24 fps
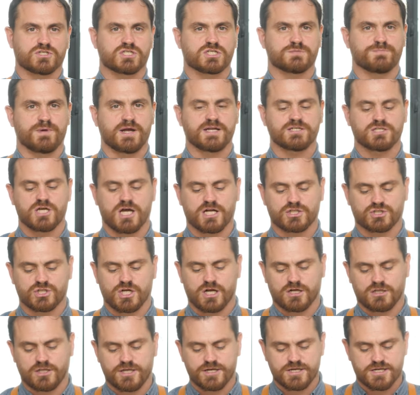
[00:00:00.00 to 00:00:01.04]
spiked hot
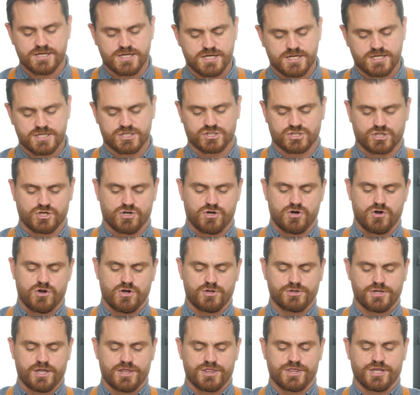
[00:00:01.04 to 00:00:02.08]
chocolate. It is
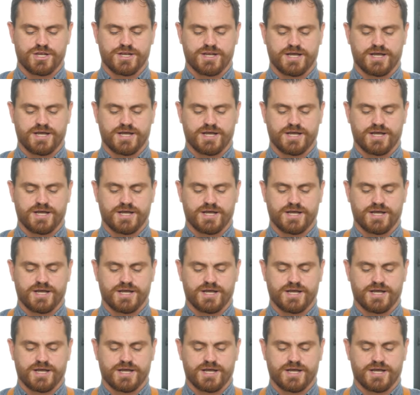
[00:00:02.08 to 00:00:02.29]
called the